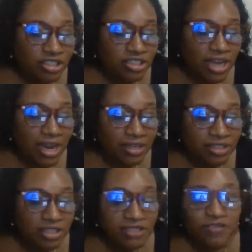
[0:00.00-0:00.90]

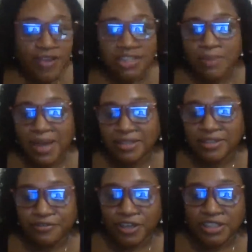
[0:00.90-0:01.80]
challenges faced by
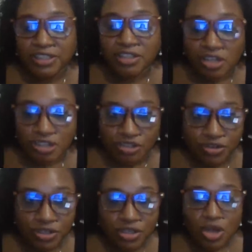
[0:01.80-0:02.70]
different industries.